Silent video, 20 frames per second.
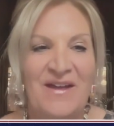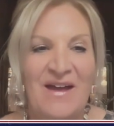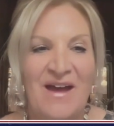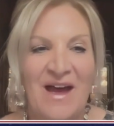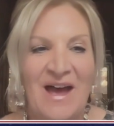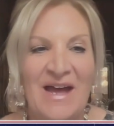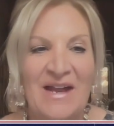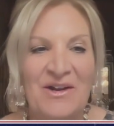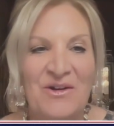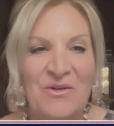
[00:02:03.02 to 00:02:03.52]

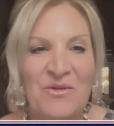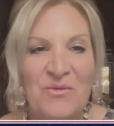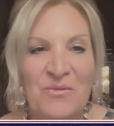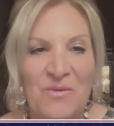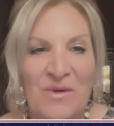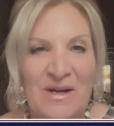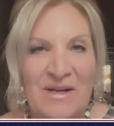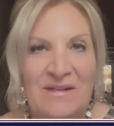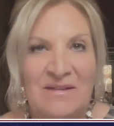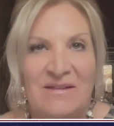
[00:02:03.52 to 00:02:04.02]
I don't
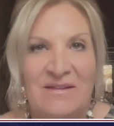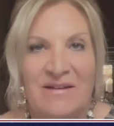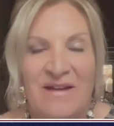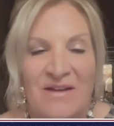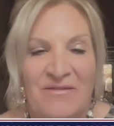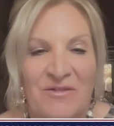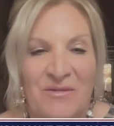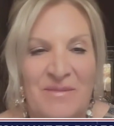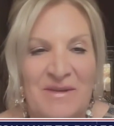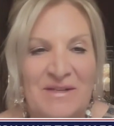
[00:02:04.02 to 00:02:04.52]
want the
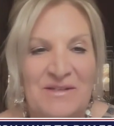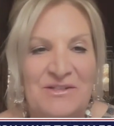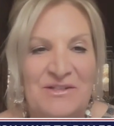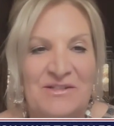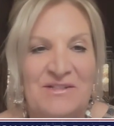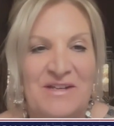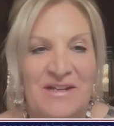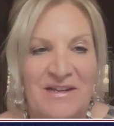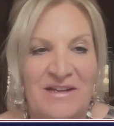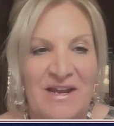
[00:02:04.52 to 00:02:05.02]
government to
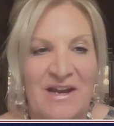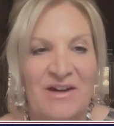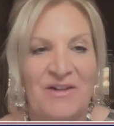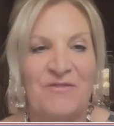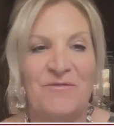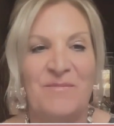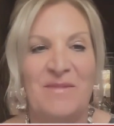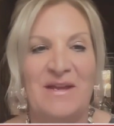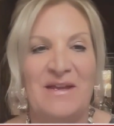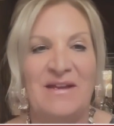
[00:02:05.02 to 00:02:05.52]
take care
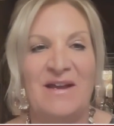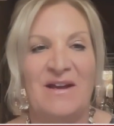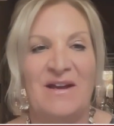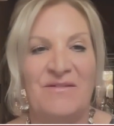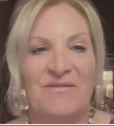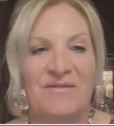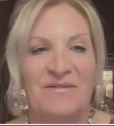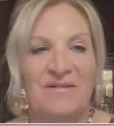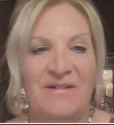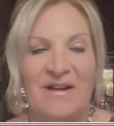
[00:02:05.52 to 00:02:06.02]
of me
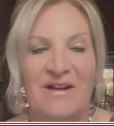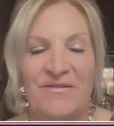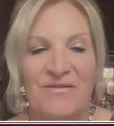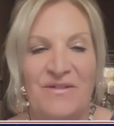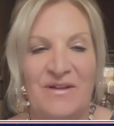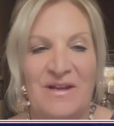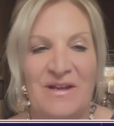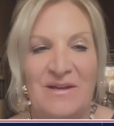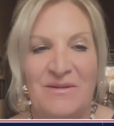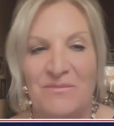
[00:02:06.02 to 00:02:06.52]

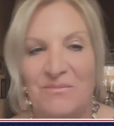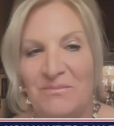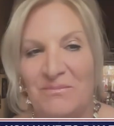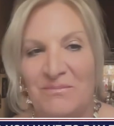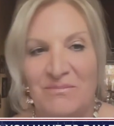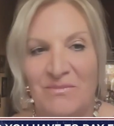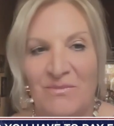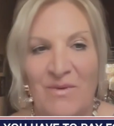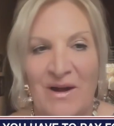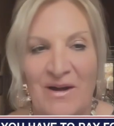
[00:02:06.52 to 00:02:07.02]
every
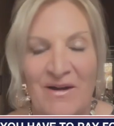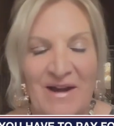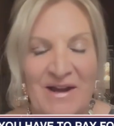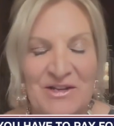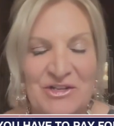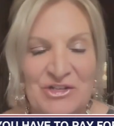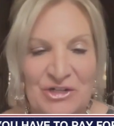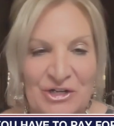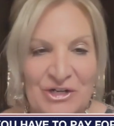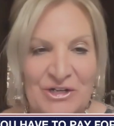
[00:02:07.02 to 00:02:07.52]
where I
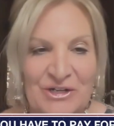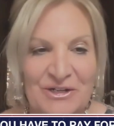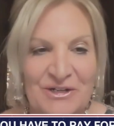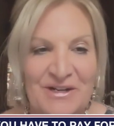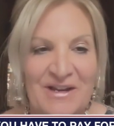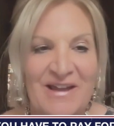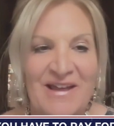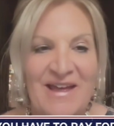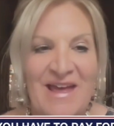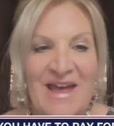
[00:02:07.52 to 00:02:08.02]

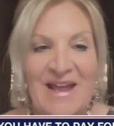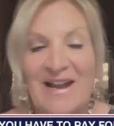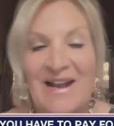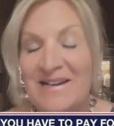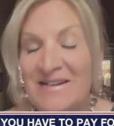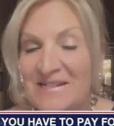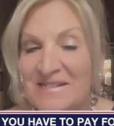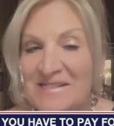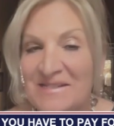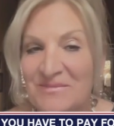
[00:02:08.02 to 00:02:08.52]
turn. And I
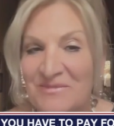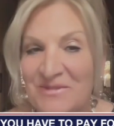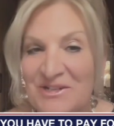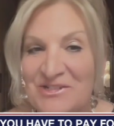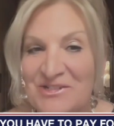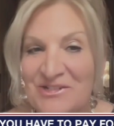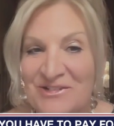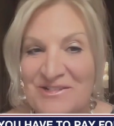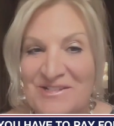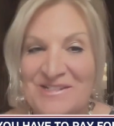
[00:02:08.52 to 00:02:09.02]
did some
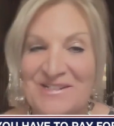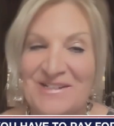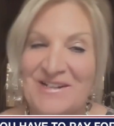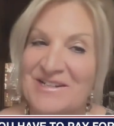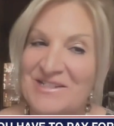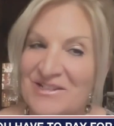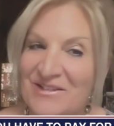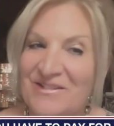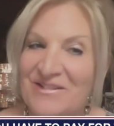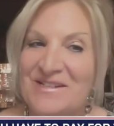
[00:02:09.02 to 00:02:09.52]
research, and
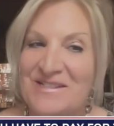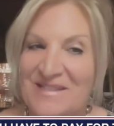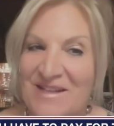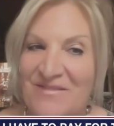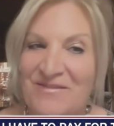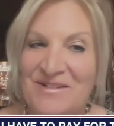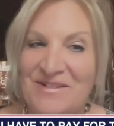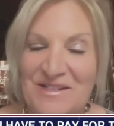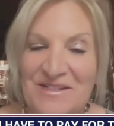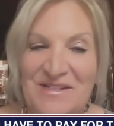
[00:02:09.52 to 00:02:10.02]
it's only
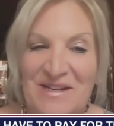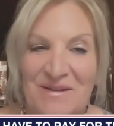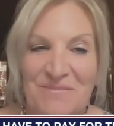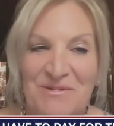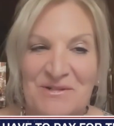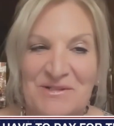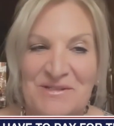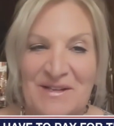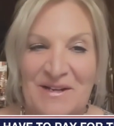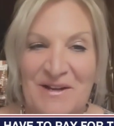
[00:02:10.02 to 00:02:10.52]
7 to
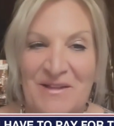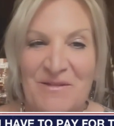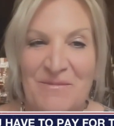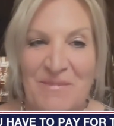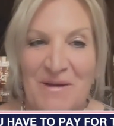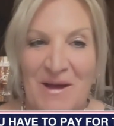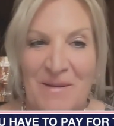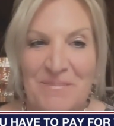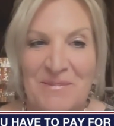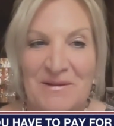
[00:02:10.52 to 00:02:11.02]
10% of the
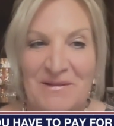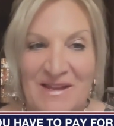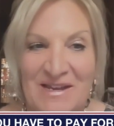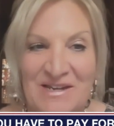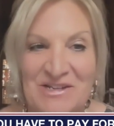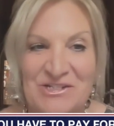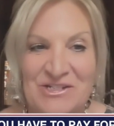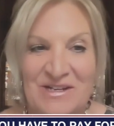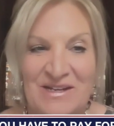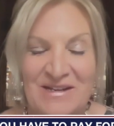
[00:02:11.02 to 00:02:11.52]

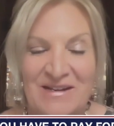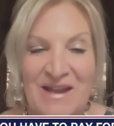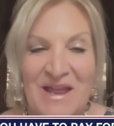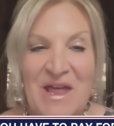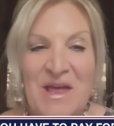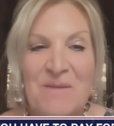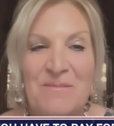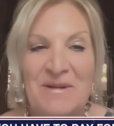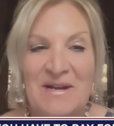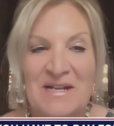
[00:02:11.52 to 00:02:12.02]
population,
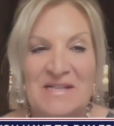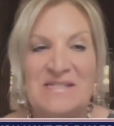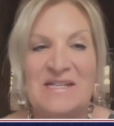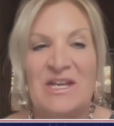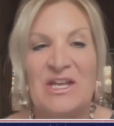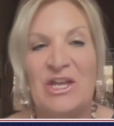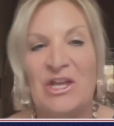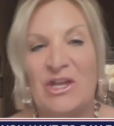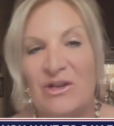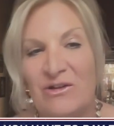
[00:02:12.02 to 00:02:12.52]
but it's a
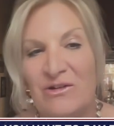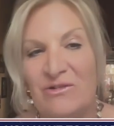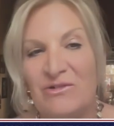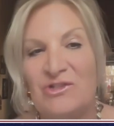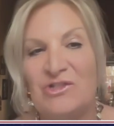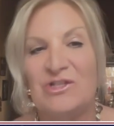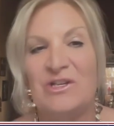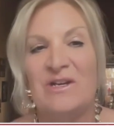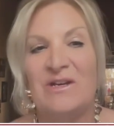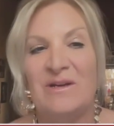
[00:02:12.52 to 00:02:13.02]

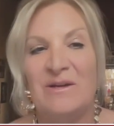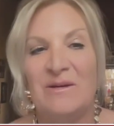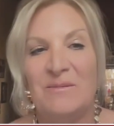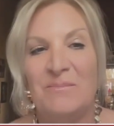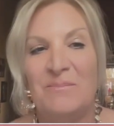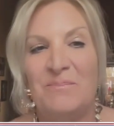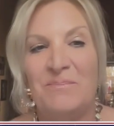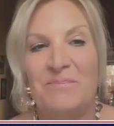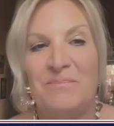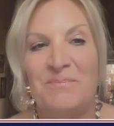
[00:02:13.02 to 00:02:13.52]
huge
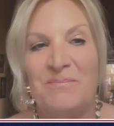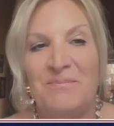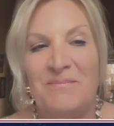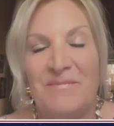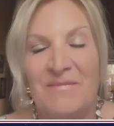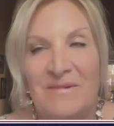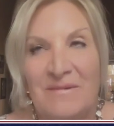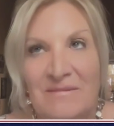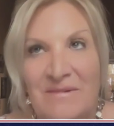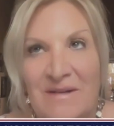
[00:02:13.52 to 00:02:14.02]

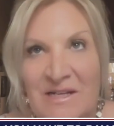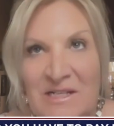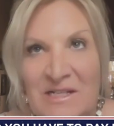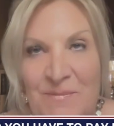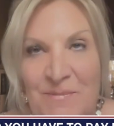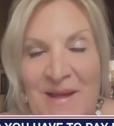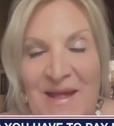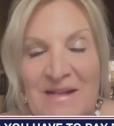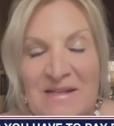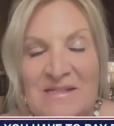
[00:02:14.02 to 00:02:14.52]

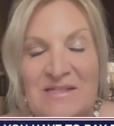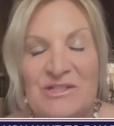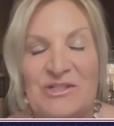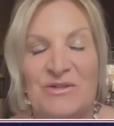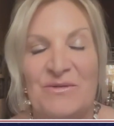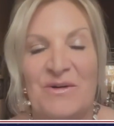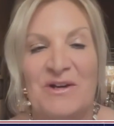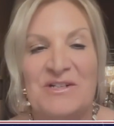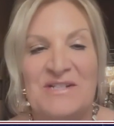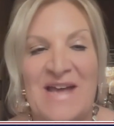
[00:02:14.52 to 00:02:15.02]
expense
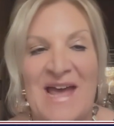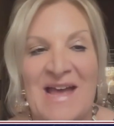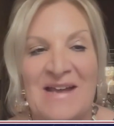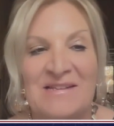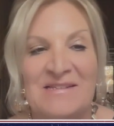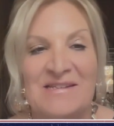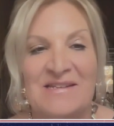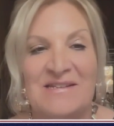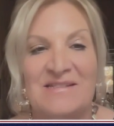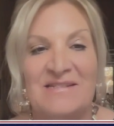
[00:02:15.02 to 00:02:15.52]
to our
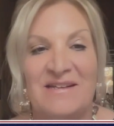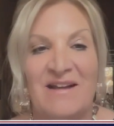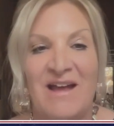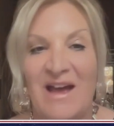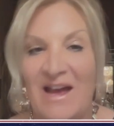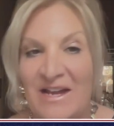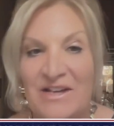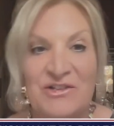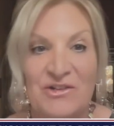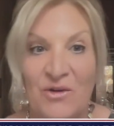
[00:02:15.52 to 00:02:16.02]
taxes, and
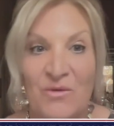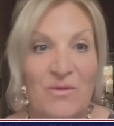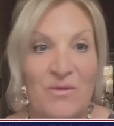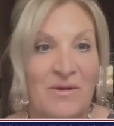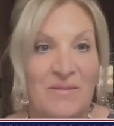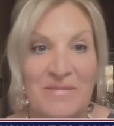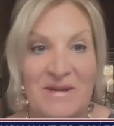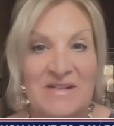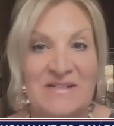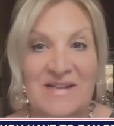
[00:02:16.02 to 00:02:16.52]
I don't
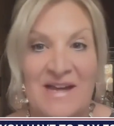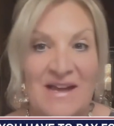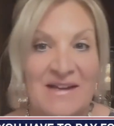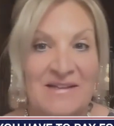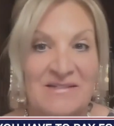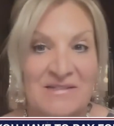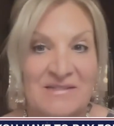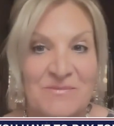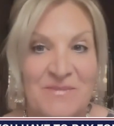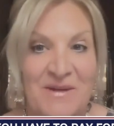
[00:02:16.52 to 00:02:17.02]
want my
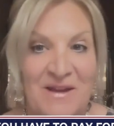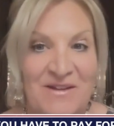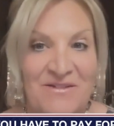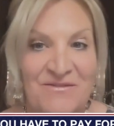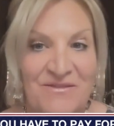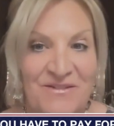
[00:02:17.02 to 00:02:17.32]
taxes paying for